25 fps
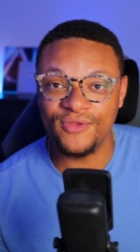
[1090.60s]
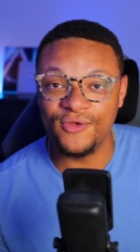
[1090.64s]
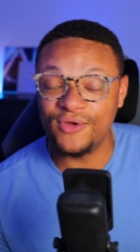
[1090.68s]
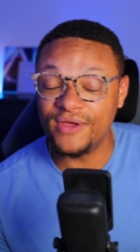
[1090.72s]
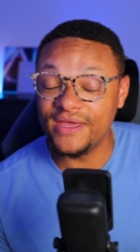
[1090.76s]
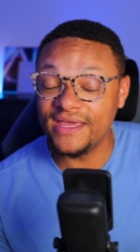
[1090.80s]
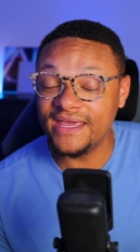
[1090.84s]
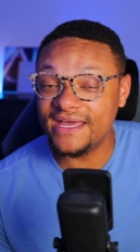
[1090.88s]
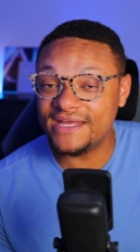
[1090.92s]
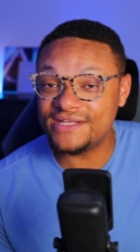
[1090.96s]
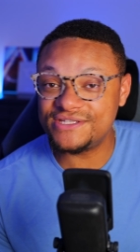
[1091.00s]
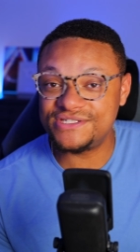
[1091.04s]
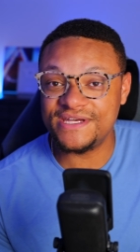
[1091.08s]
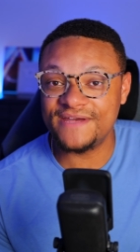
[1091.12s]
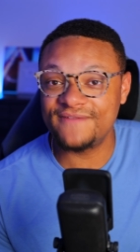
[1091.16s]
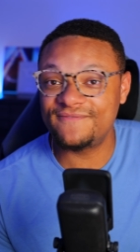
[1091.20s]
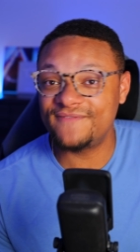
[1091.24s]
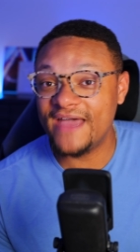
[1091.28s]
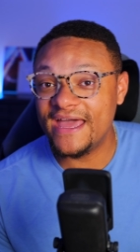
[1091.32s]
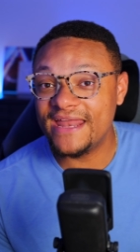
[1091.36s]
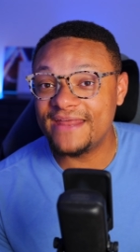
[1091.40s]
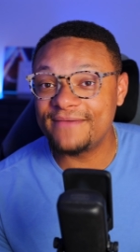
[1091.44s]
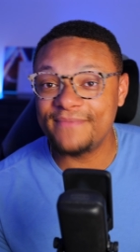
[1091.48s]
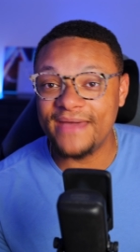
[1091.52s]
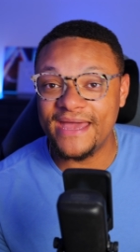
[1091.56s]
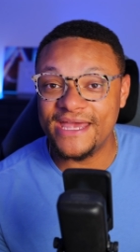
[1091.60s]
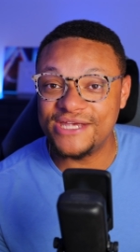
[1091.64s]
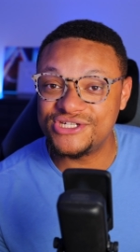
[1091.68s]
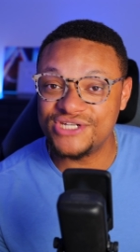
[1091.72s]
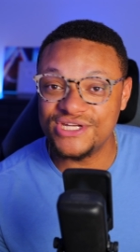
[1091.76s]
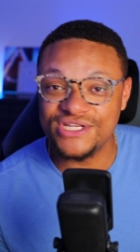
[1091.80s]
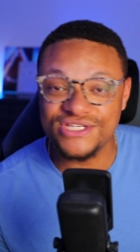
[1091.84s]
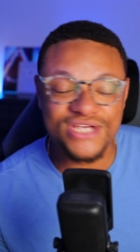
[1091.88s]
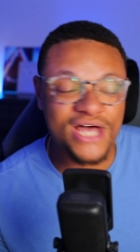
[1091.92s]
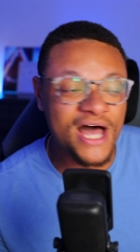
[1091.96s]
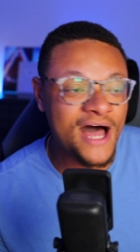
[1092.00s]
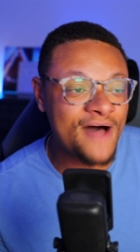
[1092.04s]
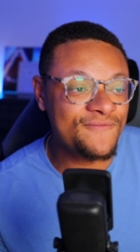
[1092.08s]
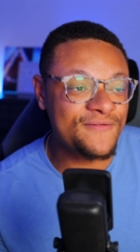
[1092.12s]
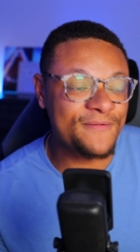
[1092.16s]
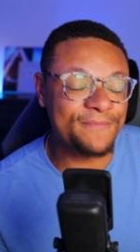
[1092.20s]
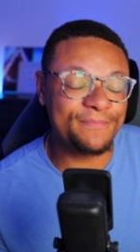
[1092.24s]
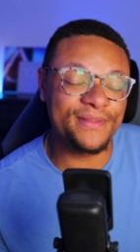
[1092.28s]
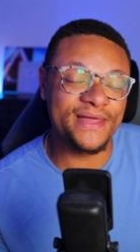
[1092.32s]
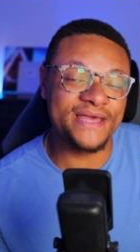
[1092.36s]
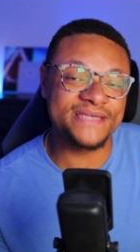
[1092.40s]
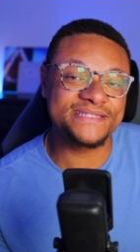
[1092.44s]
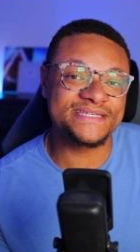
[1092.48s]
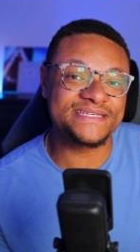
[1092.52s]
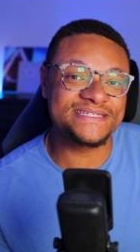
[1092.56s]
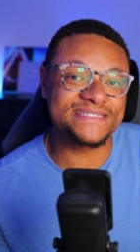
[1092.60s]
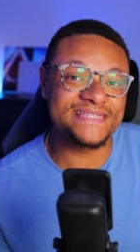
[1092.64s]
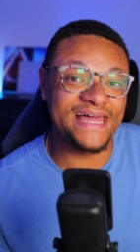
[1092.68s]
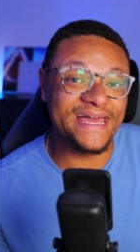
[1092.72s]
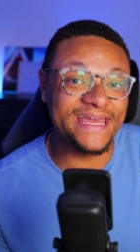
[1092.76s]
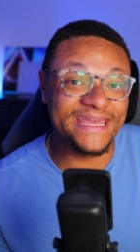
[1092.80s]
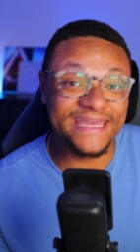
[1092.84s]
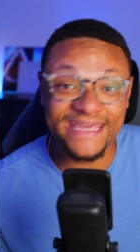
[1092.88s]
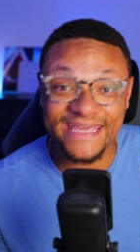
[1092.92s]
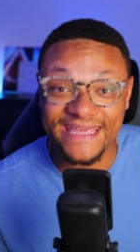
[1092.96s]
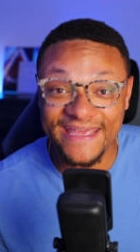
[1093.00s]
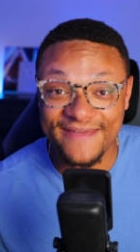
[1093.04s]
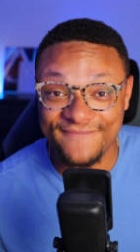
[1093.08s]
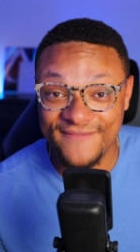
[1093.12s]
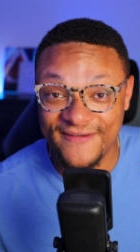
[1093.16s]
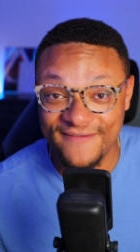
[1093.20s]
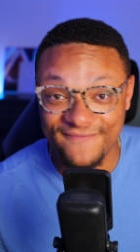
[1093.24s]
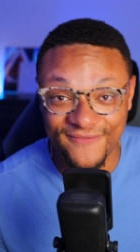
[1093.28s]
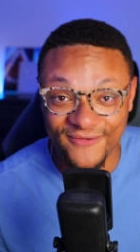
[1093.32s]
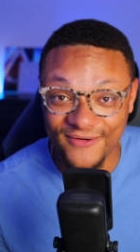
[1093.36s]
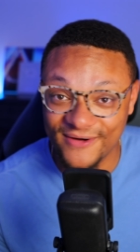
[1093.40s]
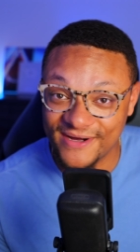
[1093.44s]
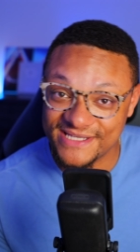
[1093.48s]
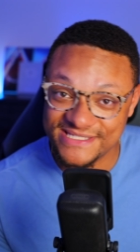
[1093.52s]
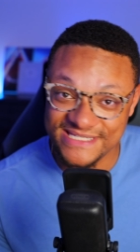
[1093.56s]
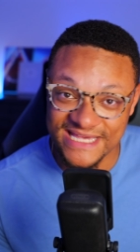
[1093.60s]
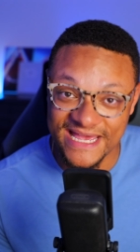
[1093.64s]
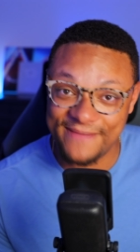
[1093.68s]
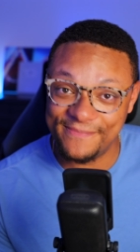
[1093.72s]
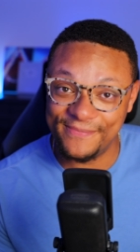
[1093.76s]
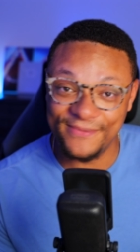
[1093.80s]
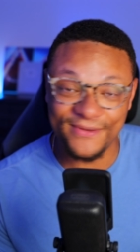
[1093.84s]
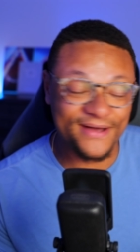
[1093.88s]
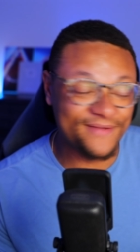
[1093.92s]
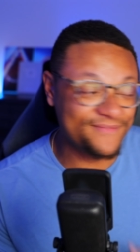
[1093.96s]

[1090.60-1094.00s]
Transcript: You can get GIF animations off of places like Giphy, for example.